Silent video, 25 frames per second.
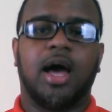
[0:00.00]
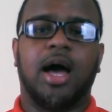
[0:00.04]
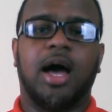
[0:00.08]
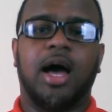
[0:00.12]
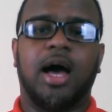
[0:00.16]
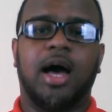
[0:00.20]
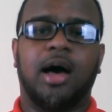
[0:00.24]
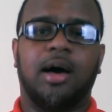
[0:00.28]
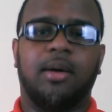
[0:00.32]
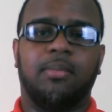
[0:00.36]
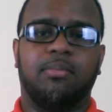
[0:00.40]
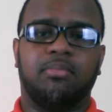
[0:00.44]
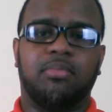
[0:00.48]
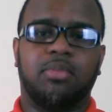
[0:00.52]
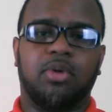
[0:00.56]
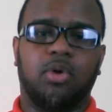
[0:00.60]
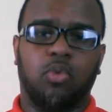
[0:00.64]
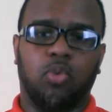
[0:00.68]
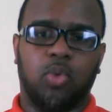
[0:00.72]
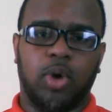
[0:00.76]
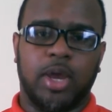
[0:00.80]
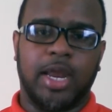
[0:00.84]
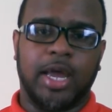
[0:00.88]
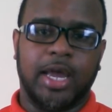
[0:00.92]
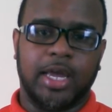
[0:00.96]

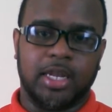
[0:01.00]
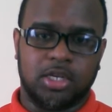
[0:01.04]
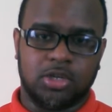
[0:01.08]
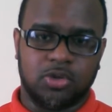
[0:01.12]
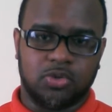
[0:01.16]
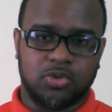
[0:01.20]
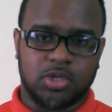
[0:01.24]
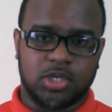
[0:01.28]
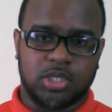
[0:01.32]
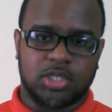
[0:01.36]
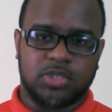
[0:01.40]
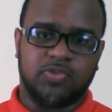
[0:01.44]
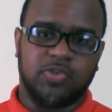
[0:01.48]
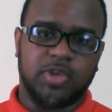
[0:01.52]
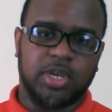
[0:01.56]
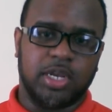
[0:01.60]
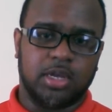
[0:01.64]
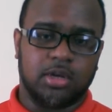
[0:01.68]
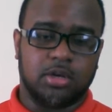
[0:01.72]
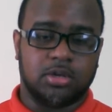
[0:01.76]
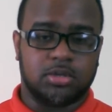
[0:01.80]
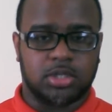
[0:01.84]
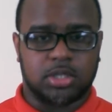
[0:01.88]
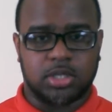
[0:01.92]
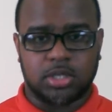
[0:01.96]
When I do these
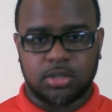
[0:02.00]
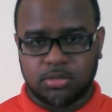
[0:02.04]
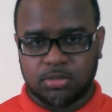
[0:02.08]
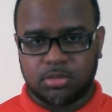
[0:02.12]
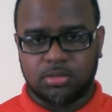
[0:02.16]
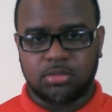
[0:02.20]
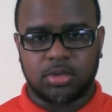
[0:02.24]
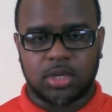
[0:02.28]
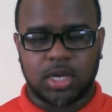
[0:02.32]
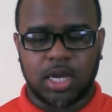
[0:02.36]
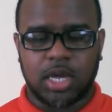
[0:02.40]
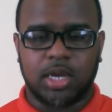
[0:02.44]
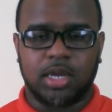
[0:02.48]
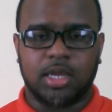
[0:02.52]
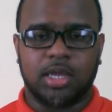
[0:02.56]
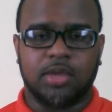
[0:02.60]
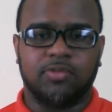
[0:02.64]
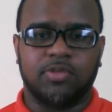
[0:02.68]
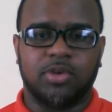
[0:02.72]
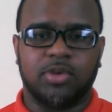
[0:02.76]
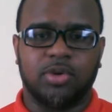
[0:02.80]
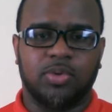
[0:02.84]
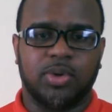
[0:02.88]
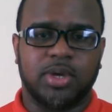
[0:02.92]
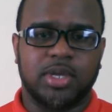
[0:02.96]
videos, and kind of
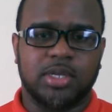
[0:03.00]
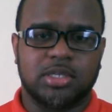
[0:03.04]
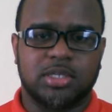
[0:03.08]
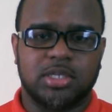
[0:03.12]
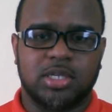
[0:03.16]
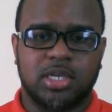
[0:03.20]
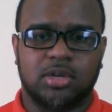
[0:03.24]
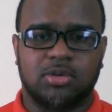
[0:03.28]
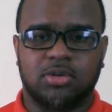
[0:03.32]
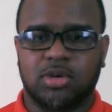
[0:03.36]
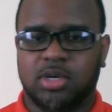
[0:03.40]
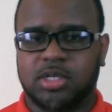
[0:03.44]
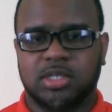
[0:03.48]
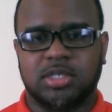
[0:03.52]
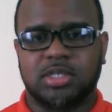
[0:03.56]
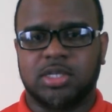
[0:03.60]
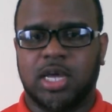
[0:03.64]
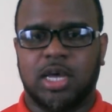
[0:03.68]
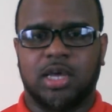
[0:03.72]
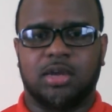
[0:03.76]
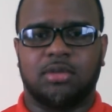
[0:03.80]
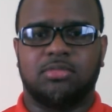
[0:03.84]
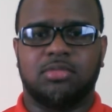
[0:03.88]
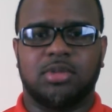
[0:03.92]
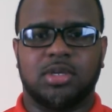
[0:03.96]
giving away a secret, it's
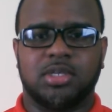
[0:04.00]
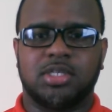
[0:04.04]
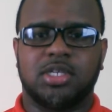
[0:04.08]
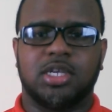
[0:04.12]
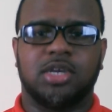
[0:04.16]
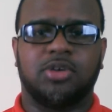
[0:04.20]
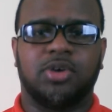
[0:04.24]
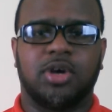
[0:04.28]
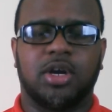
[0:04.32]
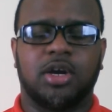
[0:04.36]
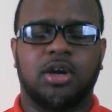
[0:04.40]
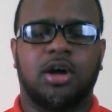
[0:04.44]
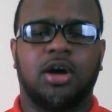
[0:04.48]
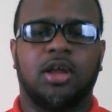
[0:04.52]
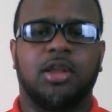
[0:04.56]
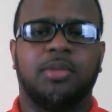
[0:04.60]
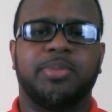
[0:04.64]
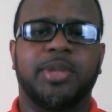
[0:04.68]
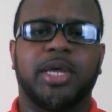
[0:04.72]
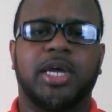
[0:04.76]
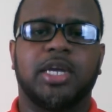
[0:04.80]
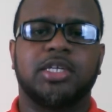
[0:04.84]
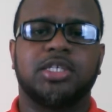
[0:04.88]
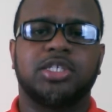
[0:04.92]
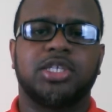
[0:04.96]
not a secret at all,
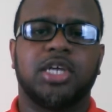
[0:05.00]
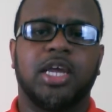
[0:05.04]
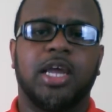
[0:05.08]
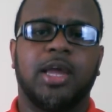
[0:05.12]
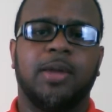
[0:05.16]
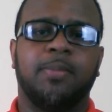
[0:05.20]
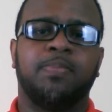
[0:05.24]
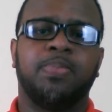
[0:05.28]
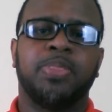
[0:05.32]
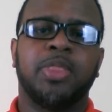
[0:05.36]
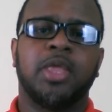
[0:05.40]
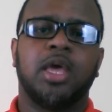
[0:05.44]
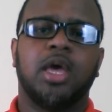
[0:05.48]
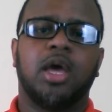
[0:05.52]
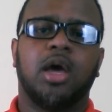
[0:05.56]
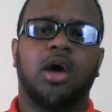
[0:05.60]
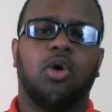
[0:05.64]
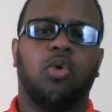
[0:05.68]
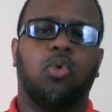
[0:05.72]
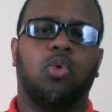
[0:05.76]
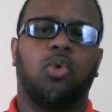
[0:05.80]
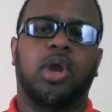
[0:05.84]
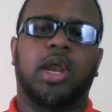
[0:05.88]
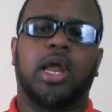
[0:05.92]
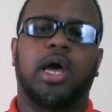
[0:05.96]
I'm not ashamed.
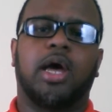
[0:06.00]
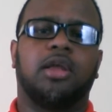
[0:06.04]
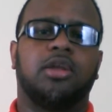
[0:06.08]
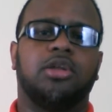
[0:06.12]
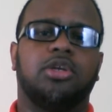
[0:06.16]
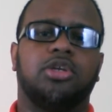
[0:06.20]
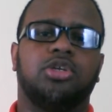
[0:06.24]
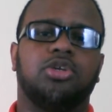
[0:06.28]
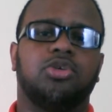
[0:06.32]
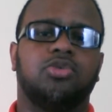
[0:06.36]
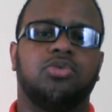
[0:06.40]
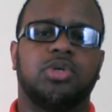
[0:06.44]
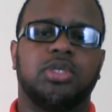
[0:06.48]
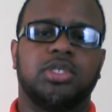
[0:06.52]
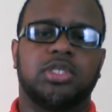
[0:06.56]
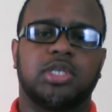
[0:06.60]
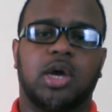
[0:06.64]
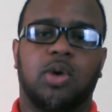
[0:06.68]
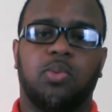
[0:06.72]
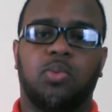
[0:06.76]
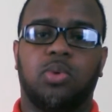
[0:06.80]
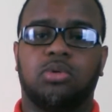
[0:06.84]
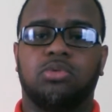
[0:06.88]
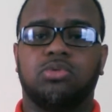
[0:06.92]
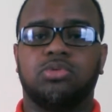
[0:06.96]
What I'll do is
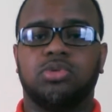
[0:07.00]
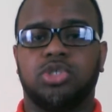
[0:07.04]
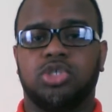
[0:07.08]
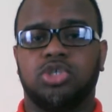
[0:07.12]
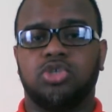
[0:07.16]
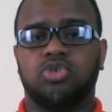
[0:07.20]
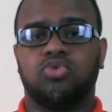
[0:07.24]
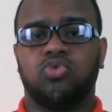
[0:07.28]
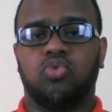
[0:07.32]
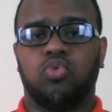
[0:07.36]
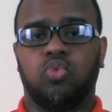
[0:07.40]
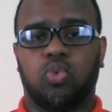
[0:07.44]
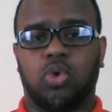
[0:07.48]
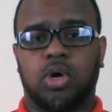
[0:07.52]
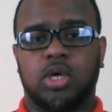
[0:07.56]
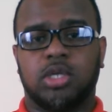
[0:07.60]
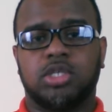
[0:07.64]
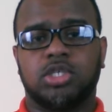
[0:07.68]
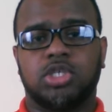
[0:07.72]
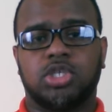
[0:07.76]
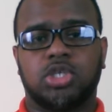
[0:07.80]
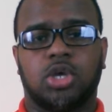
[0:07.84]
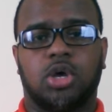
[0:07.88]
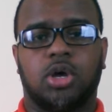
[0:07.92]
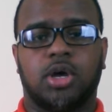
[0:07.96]
I won't do
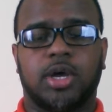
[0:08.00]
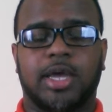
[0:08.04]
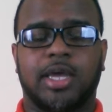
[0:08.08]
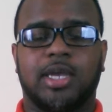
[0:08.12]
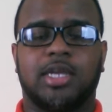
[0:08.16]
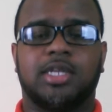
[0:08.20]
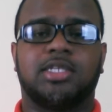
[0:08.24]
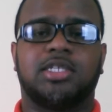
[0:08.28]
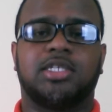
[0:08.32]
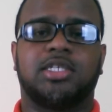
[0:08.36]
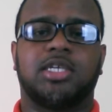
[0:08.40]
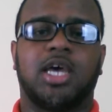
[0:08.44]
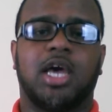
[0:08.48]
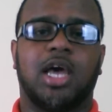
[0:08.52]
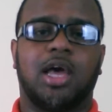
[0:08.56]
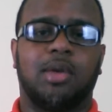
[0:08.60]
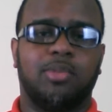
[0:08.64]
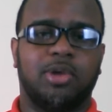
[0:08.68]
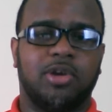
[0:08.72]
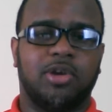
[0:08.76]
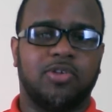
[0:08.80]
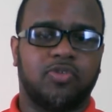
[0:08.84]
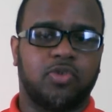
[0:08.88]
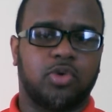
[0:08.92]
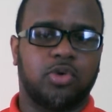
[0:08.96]
one song at a
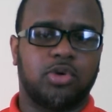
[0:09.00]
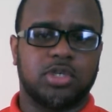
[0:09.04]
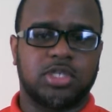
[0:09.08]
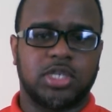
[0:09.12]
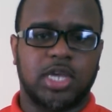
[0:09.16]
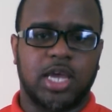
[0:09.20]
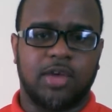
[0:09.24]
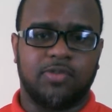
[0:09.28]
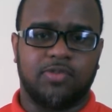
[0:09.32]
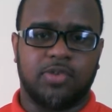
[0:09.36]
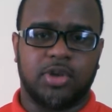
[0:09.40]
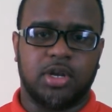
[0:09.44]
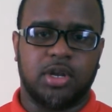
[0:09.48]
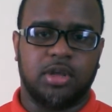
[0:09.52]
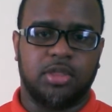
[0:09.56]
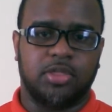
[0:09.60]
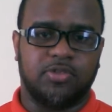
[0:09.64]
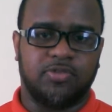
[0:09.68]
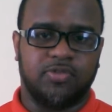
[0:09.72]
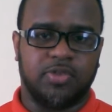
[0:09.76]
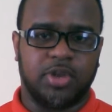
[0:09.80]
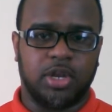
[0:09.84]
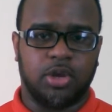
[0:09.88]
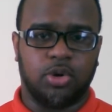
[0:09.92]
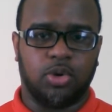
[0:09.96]
time, and of course I have another
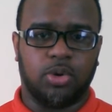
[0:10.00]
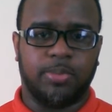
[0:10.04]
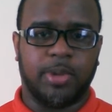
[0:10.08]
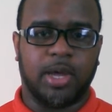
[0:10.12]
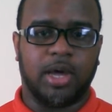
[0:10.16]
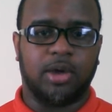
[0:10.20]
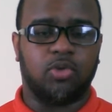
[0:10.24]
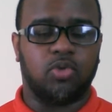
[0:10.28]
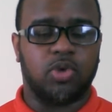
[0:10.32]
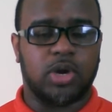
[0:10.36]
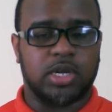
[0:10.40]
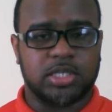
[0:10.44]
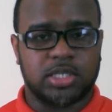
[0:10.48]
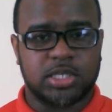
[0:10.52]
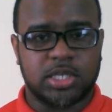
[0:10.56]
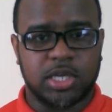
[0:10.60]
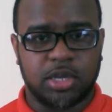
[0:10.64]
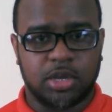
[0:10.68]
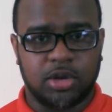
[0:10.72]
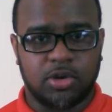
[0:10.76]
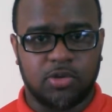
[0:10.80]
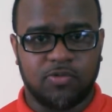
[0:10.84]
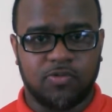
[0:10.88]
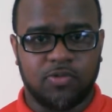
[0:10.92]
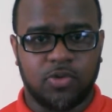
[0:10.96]
video about
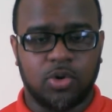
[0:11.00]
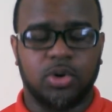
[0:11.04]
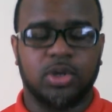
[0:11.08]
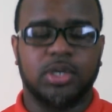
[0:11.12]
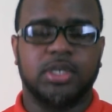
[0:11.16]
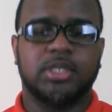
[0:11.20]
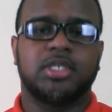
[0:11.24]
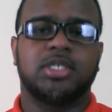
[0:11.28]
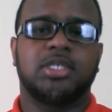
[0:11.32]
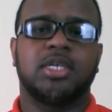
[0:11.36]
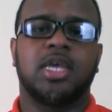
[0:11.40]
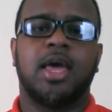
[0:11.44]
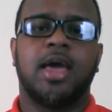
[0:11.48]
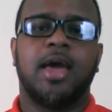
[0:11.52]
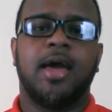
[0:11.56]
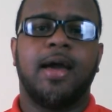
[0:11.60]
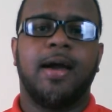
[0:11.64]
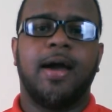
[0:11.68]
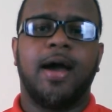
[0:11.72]
resting your voice.